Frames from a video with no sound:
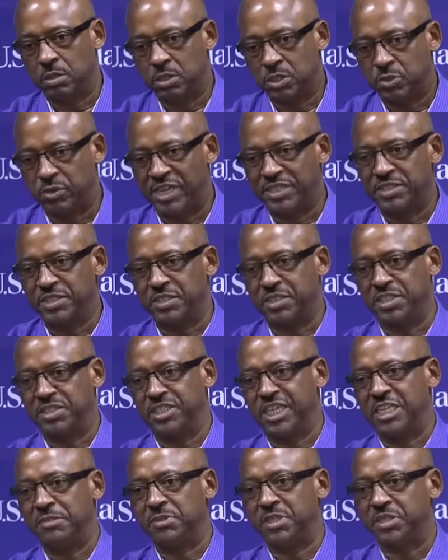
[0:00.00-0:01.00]
two ACC
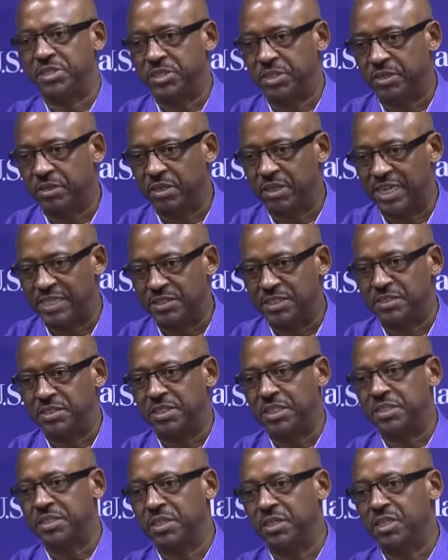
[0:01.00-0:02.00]
teams this year,
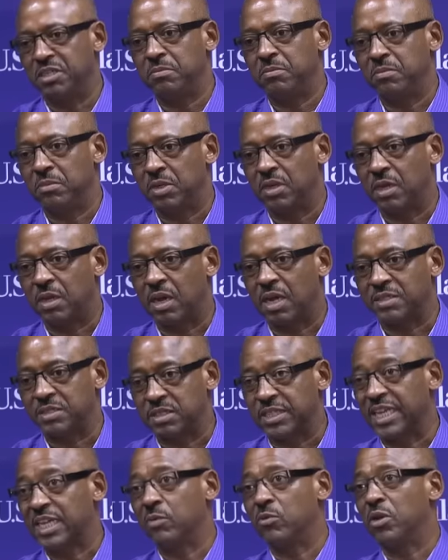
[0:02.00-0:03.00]
SEC team, our
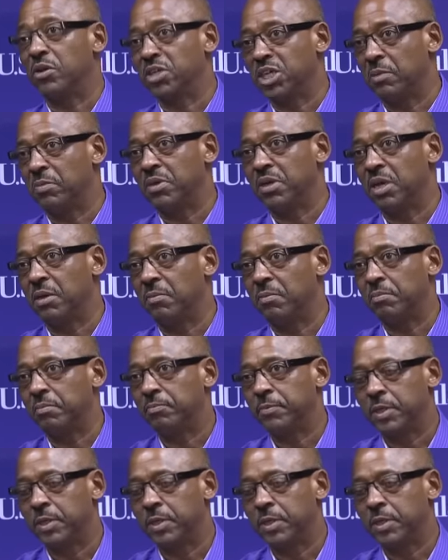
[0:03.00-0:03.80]
second one coming up.